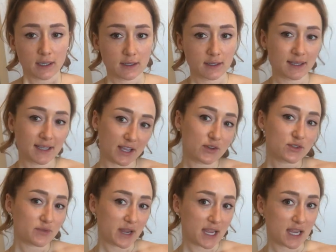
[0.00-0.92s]
it goes
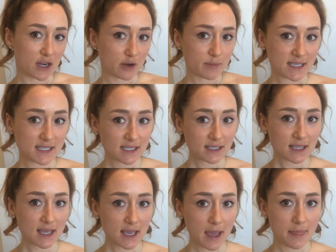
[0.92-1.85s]
right here
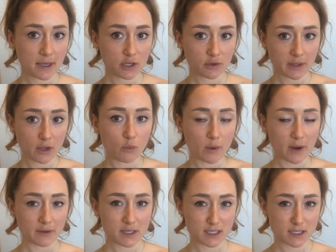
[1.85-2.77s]
basically, and then you like wear
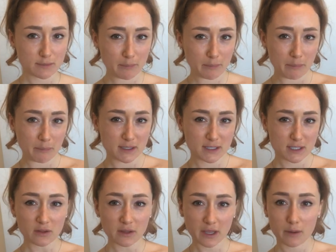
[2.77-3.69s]
this, it's called
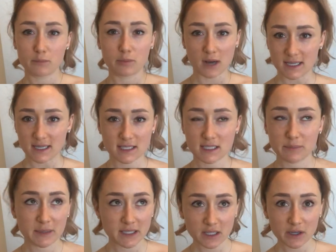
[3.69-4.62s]
like a breast
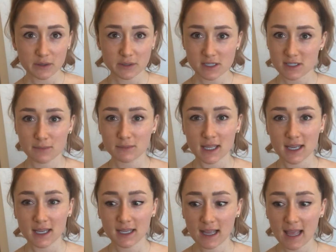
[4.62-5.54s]
pillow or something.
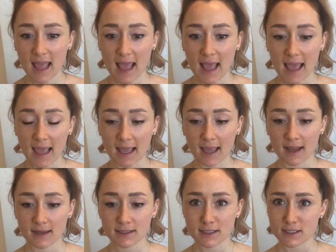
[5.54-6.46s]

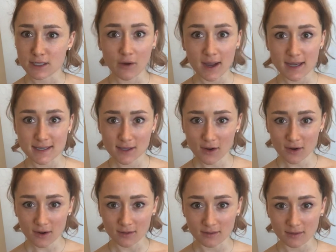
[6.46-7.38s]
And so I saw it
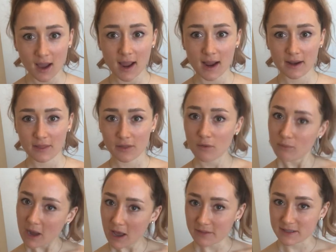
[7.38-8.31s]
online. I thought,
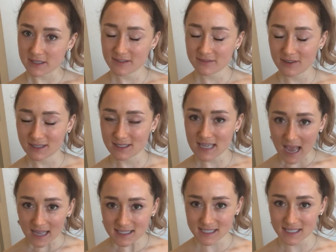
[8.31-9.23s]
wow, that's a
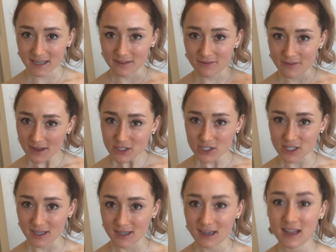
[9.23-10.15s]
fantastic
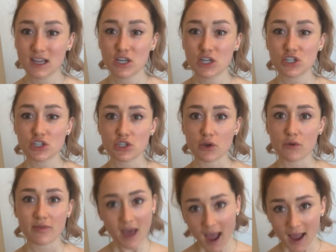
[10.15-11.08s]
invention. So
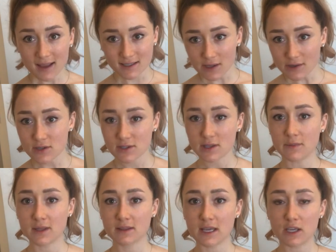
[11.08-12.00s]
that is also something
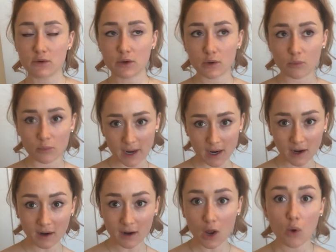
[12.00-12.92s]
that you could
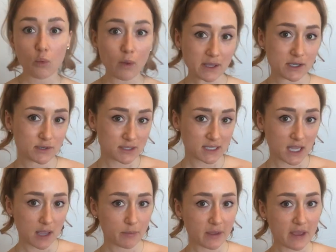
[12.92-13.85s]
wear while you
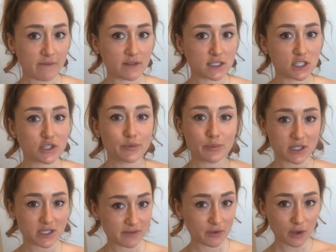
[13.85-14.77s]
sleep if it's super
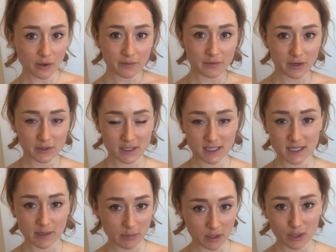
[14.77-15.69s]
difficult for you to
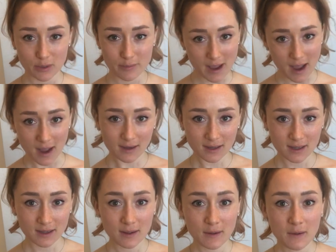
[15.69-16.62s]
sleep on your back.
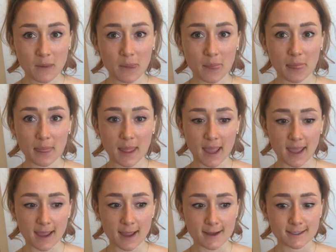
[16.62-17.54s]

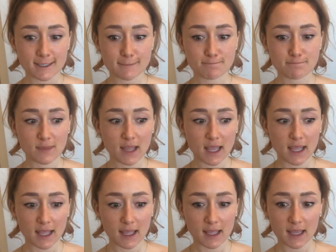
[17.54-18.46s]
And
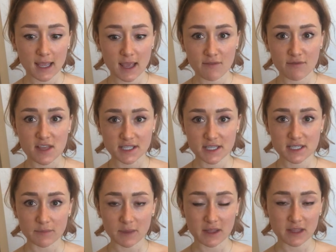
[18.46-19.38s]
if this is
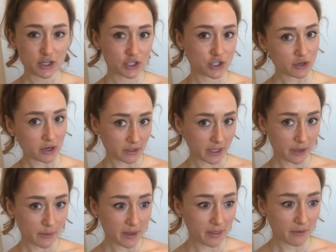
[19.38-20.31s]
something that you're struggling with,
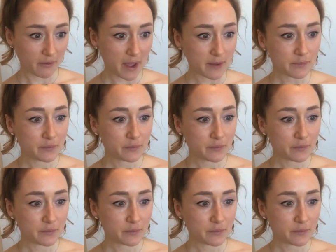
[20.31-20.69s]
okay?